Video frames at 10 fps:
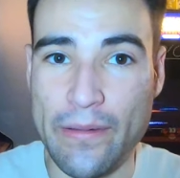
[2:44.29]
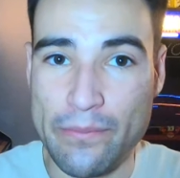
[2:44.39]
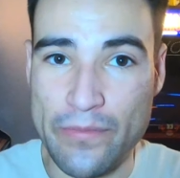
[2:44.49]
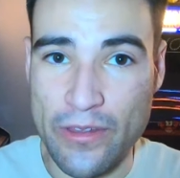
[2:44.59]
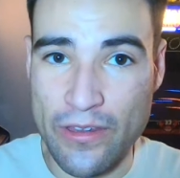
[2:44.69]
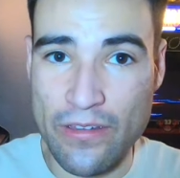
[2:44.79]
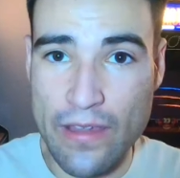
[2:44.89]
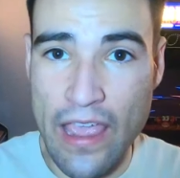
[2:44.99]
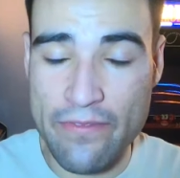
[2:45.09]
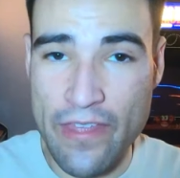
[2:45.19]
So you
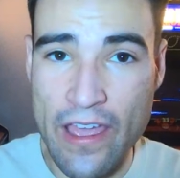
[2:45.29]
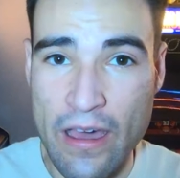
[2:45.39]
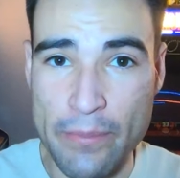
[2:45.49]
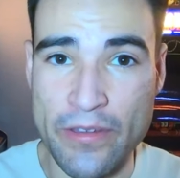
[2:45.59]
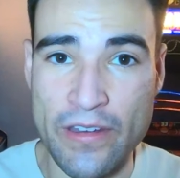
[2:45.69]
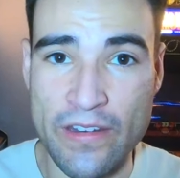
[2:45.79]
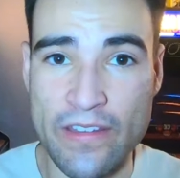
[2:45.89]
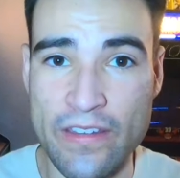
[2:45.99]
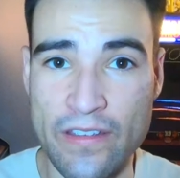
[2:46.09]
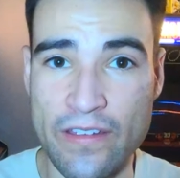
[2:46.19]
have that option
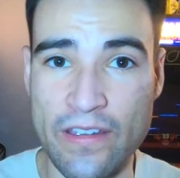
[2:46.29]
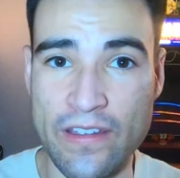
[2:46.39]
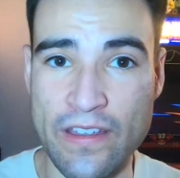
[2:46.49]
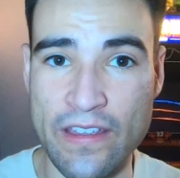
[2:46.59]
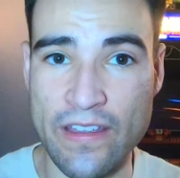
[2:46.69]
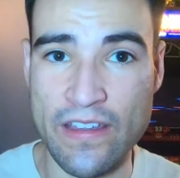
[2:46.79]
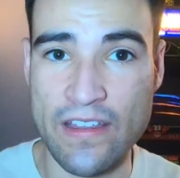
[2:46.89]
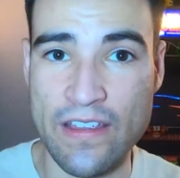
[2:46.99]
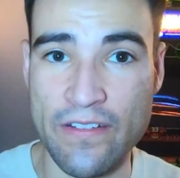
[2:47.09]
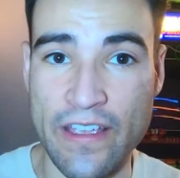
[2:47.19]
to
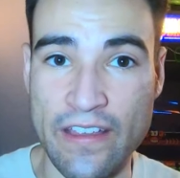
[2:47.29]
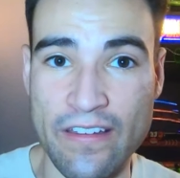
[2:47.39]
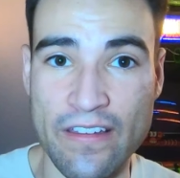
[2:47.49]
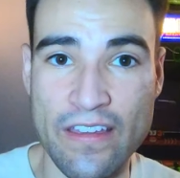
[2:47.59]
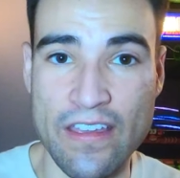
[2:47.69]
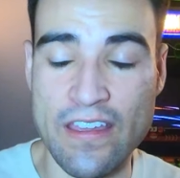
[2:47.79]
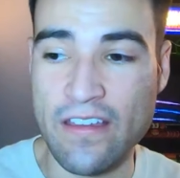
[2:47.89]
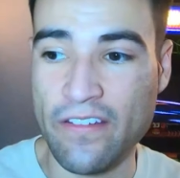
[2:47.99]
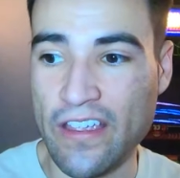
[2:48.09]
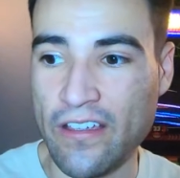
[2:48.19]

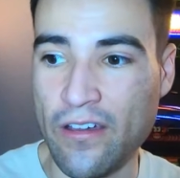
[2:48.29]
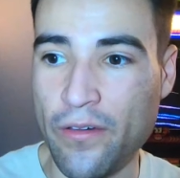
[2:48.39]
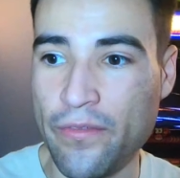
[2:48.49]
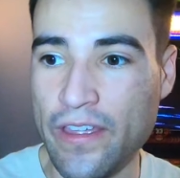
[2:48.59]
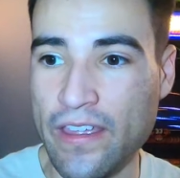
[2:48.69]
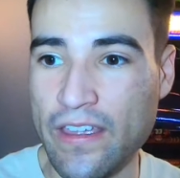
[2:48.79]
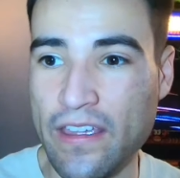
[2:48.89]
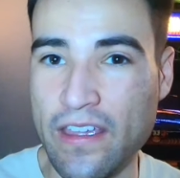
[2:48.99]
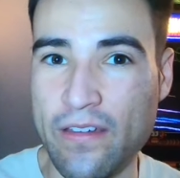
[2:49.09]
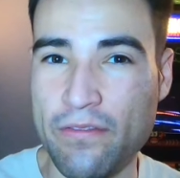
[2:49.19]
let go of it
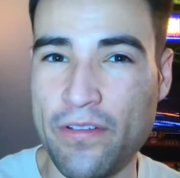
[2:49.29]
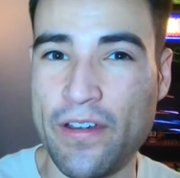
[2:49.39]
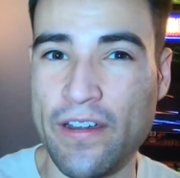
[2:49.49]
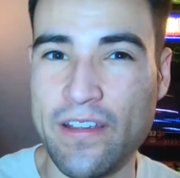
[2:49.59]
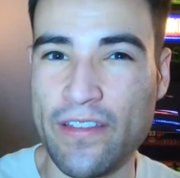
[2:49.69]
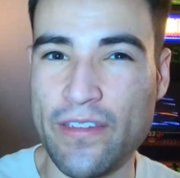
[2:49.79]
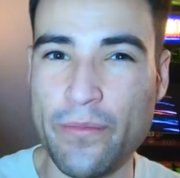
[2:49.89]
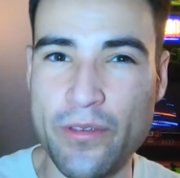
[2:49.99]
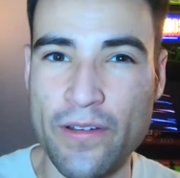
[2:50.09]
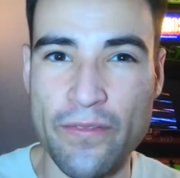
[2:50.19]
for some
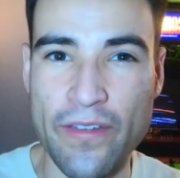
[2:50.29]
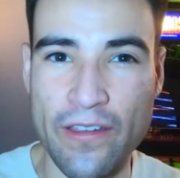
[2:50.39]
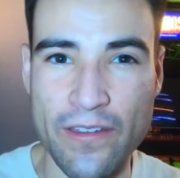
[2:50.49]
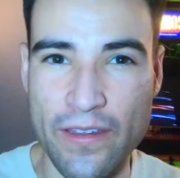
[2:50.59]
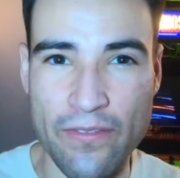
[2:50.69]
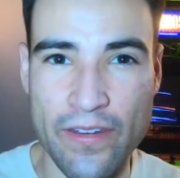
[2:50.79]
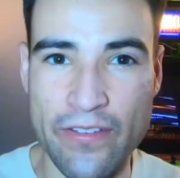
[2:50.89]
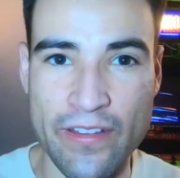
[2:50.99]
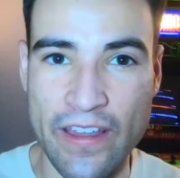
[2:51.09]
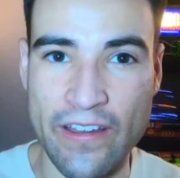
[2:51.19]
sort of value, even if
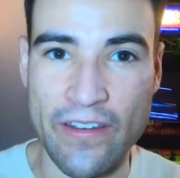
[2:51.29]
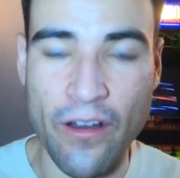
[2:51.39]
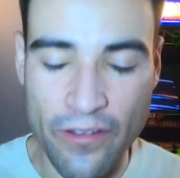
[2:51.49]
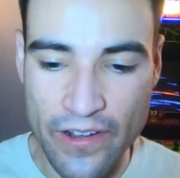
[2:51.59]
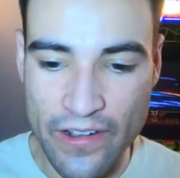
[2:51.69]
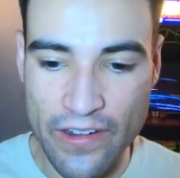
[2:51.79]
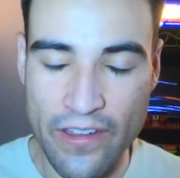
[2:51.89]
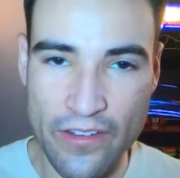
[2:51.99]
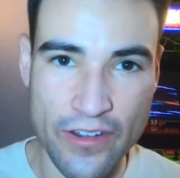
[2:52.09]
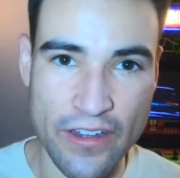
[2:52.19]
it's like $1,
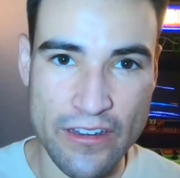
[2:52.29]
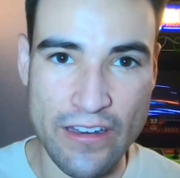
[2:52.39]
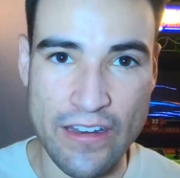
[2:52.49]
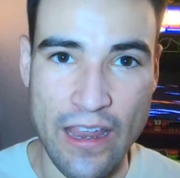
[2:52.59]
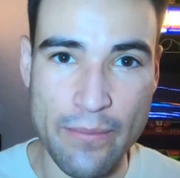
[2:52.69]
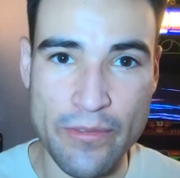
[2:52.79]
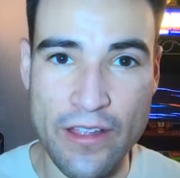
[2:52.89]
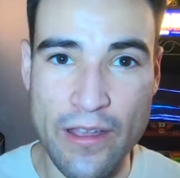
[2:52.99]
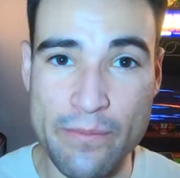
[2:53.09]
trade it into GameStop.